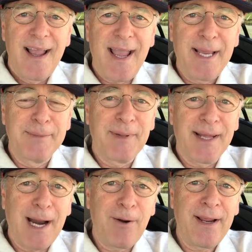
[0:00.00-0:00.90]
Hey,
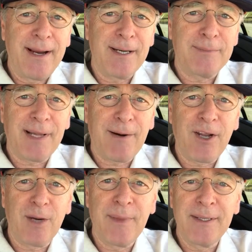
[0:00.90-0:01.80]
Larry here,
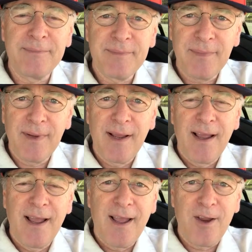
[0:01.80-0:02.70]
Larry Goodman,
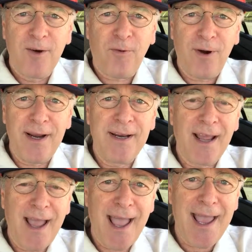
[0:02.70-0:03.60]
your
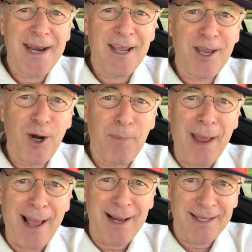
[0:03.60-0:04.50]
friend and your
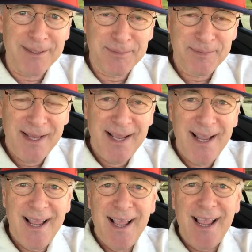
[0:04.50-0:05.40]
pal,
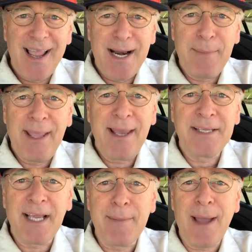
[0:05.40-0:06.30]
and I'm here to
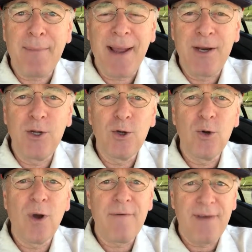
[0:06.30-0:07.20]
tell you about my
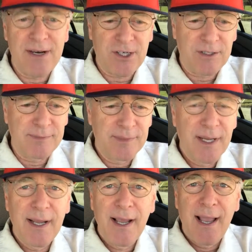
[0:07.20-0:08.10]
new venture,
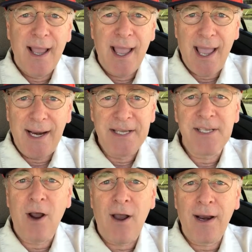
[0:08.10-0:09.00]
and it's
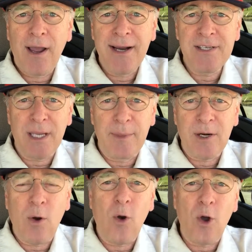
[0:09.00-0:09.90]
an online summit
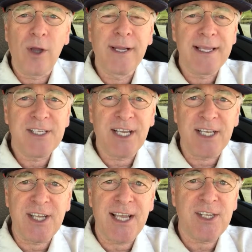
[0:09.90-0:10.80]
called
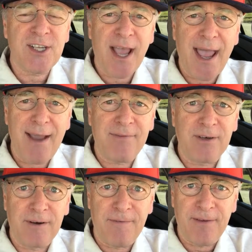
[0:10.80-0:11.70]
Success
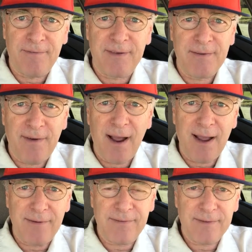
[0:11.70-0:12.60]
After
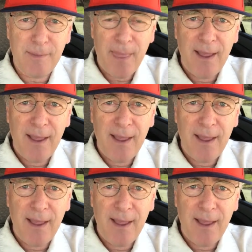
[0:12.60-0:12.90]
55.